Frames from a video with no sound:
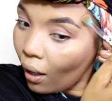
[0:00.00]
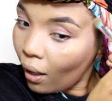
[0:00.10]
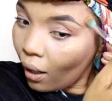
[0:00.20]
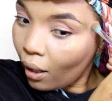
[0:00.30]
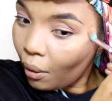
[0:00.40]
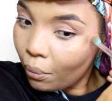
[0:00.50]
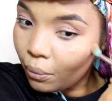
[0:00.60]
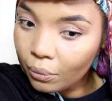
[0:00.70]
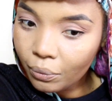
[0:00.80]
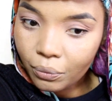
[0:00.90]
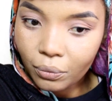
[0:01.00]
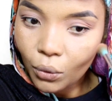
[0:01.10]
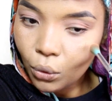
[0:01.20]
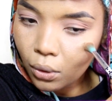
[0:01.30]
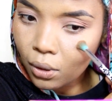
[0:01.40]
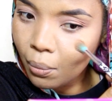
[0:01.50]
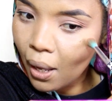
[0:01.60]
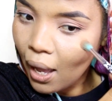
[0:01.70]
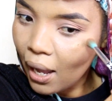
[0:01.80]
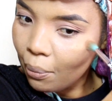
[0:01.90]
Oh,
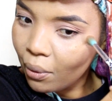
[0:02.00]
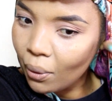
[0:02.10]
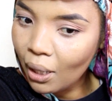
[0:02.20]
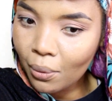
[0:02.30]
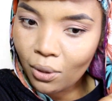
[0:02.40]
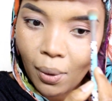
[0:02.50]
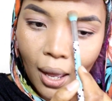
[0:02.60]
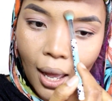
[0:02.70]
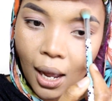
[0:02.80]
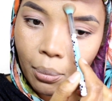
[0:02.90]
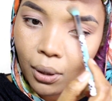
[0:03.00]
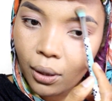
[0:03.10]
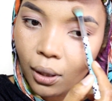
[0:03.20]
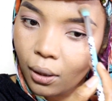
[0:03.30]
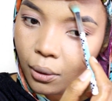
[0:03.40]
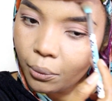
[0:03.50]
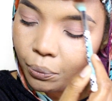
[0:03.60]
my eyebrow, what happened to my eyebrow there?